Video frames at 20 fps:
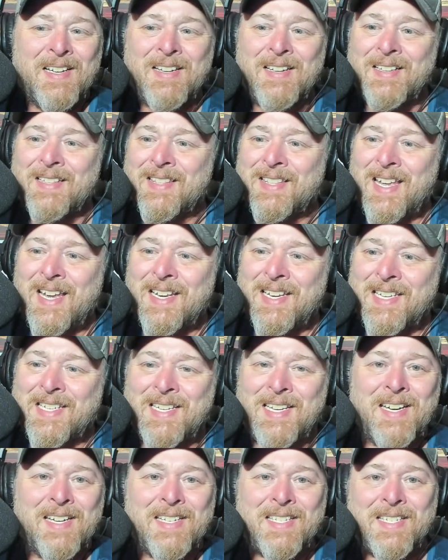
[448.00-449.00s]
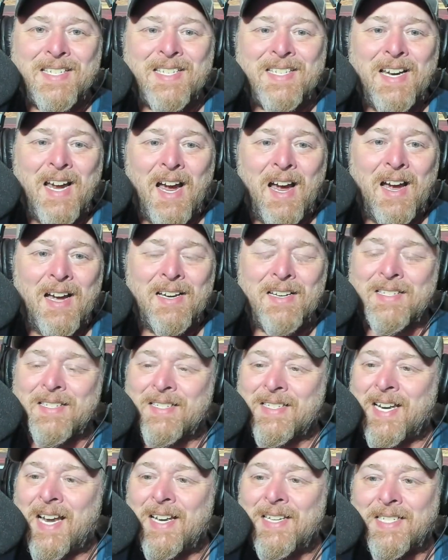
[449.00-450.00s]
this uh,
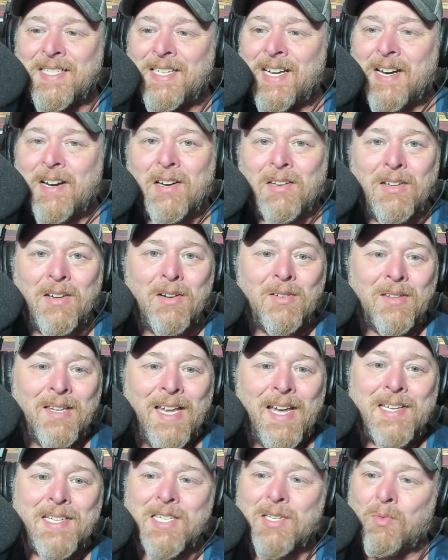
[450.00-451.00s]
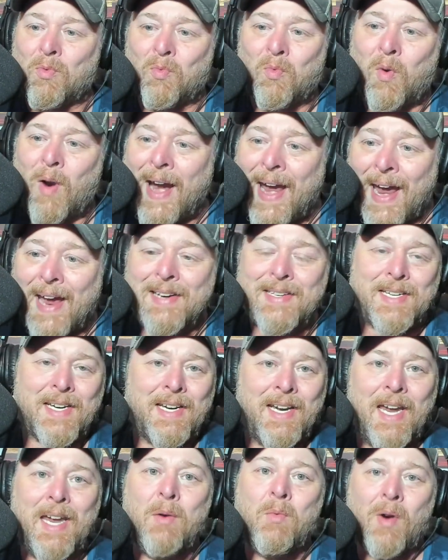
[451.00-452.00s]
testicular-less rant
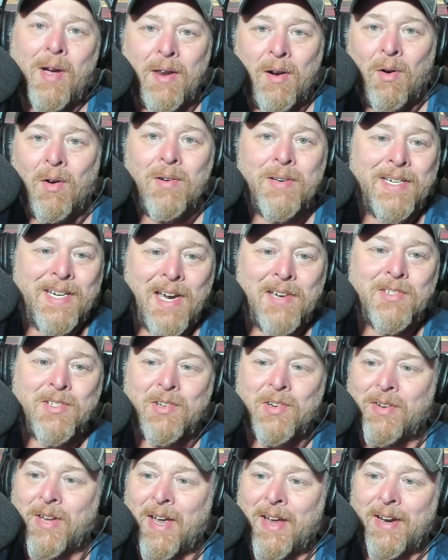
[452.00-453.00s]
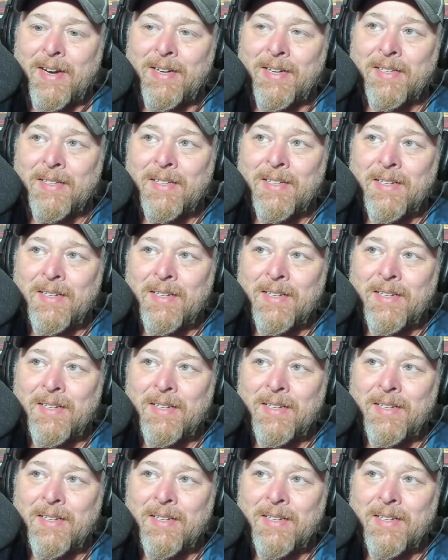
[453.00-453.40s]
he went on yesterday,